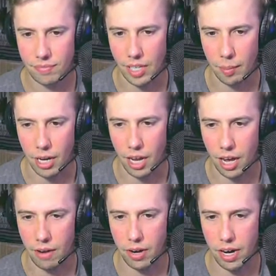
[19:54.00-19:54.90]
Am I
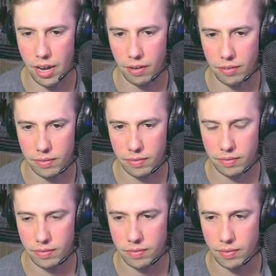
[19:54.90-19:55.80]
high right now?
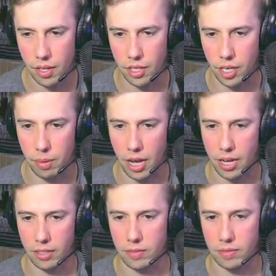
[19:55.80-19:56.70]
I think I'm
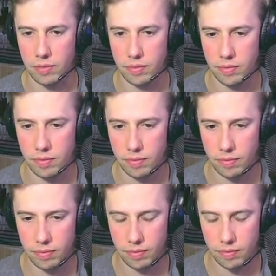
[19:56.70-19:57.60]
high. Hey,
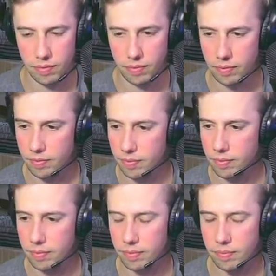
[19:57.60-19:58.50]
hey, can you
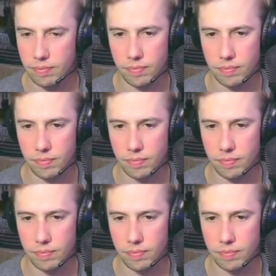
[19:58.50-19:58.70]
hear me?